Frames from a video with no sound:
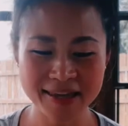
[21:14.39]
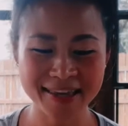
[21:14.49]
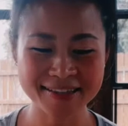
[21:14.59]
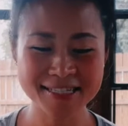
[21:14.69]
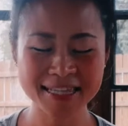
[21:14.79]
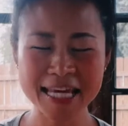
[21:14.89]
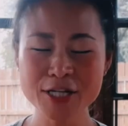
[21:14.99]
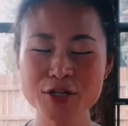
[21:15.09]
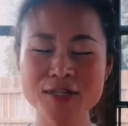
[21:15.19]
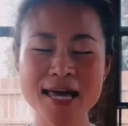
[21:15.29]
and they
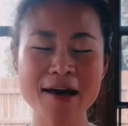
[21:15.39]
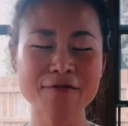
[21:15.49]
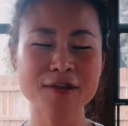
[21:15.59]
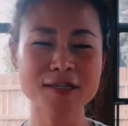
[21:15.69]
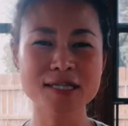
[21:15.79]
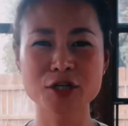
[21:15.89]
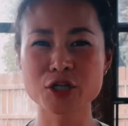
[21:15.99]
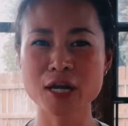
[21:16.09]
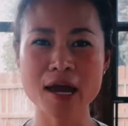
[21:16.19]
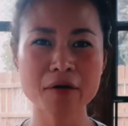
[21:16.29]
just have this
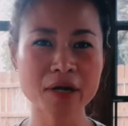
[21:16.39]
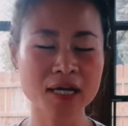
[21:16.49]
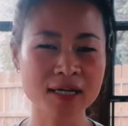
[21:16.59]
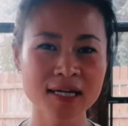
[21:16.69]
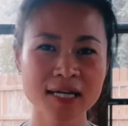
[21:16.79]
generic